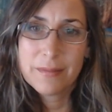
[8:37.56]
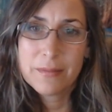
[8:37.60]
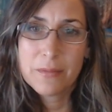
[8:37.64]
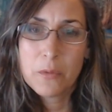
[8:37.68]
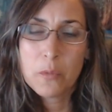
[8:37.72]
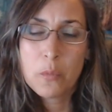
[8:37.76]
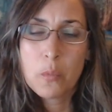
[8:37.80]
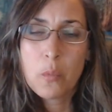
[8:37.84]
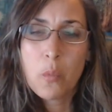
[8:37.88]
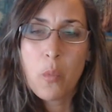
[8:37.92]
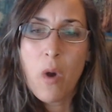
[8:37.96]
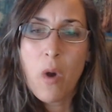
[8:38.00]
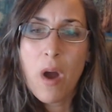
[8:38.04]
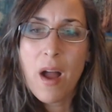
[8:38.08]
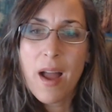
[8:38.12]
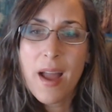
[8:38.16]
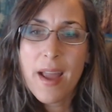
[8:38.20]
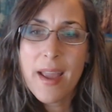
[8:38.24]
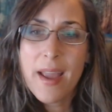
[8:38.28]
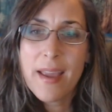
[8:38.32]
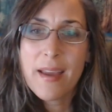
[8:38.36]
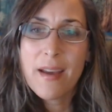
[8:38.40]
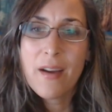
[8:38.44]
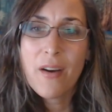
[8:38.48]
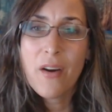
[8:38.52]

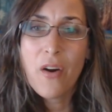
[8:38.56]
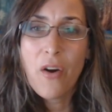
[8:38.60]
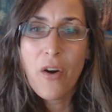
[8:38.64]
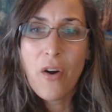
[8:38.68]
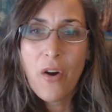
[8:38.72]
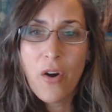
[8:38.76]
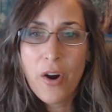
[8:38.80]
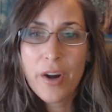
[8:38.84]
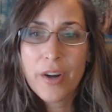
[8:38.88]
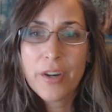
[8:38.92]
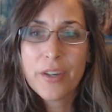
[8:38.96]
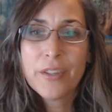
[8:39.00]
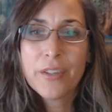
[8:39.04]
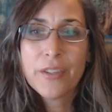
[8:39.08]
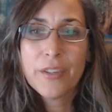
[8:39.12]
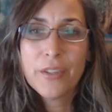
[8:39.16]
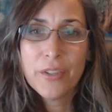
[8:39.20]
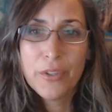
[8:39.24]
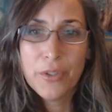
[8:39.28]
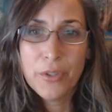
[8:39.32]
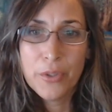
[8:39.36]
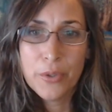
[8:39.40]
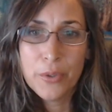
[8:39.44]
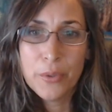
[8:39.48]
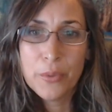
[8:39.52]
Why are
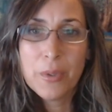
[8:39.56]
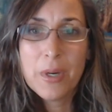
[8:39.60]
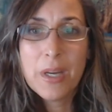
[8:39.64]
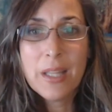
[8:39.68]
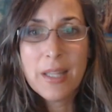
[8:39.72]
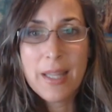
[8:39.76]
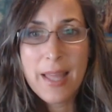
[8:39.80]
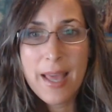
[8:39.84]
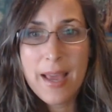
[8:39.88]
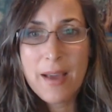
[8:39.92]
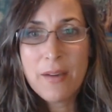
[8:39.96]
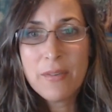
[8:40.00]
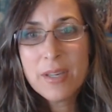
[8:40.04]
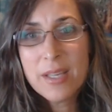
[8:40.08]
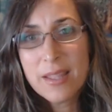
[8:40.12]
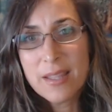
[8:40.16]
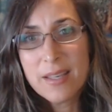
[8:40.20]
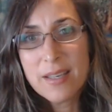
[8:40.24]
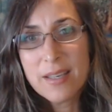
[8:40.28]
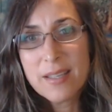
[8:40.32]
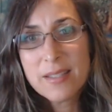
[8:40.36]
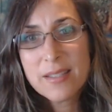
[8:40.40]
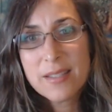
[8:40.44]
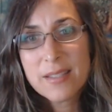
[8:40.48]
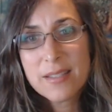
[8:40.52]
you allowing
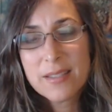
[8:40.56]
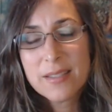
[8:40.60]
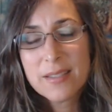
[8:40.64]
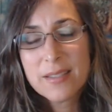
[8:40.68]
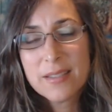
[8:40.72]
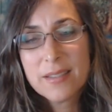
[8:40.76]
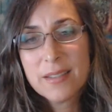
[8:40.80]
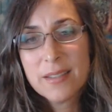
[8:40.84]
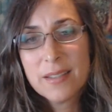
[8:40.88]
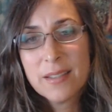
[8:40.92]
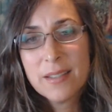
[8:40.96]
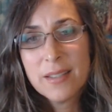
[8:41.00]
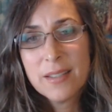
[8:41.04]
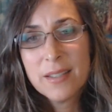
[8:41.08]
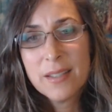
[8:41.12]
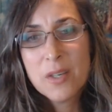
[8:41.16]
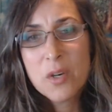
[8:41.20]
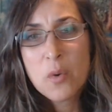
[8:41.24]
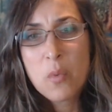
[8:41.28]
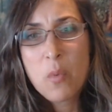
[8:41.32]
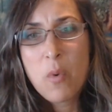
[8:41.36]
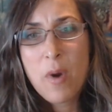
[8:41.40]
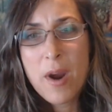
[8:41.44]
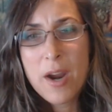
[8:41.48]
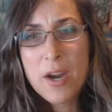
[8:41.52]
this?
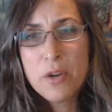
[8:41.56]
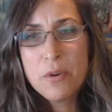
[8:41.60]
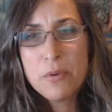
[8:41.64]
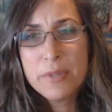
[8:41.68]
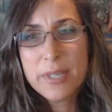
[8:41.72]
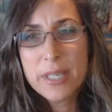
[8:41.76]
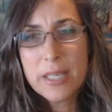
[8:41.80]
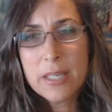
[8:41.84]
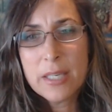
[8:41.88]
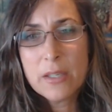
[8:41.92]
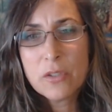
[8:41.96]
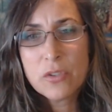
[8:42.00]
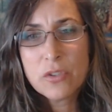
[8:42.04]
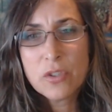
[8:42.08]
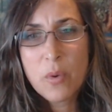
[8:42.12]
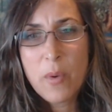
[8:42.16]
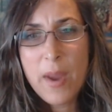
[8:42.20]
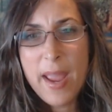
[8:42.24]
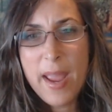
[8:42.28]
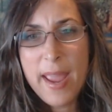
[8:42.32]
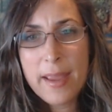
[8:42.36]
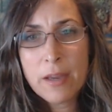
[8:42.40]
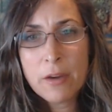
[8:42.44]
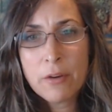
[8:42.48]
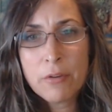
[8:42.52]
Why are you getting so
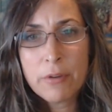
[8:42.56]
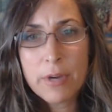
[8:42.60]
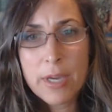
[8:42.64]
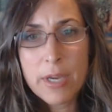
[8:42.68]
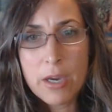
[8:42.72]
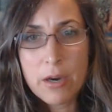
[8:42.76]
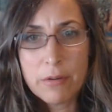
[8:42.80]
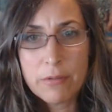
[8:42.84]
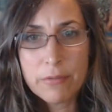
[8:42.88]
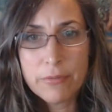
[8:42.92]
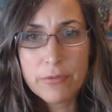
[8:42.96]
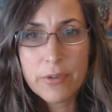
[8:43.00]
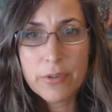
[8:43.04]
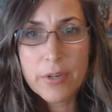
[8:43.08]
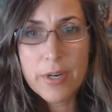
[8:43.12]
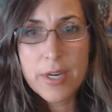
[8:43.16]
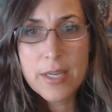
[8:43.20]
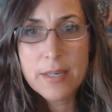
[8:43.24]
angry over it?